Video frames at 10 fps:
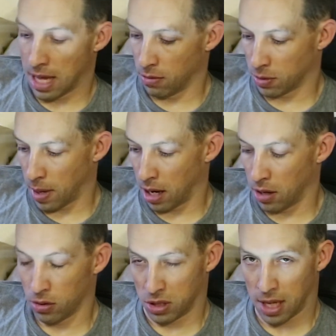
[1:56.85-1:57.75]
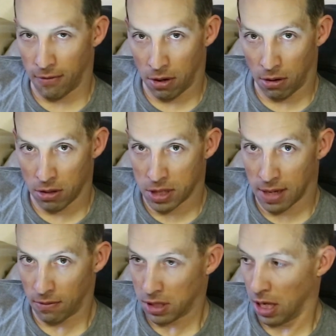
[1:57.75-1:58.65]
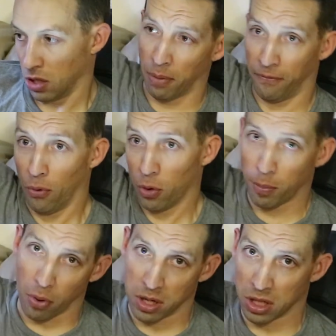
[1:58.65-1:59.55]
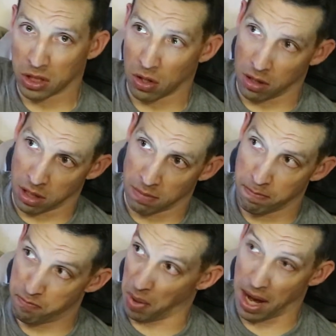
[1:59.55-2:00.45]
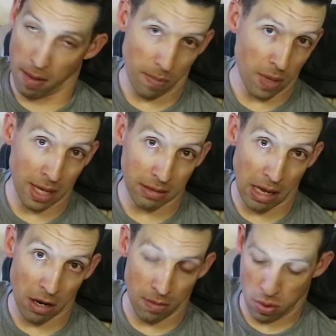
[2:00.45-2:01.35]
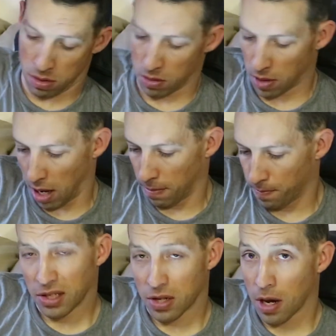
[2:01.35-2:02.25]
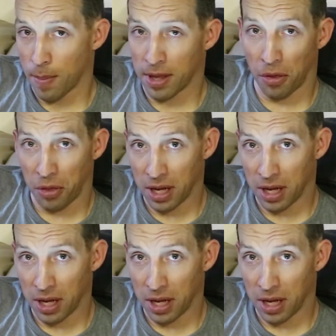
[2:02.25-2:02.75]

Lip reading: and that was about another $717. Before the project started, bam, that's that number. Okay, let's talk about the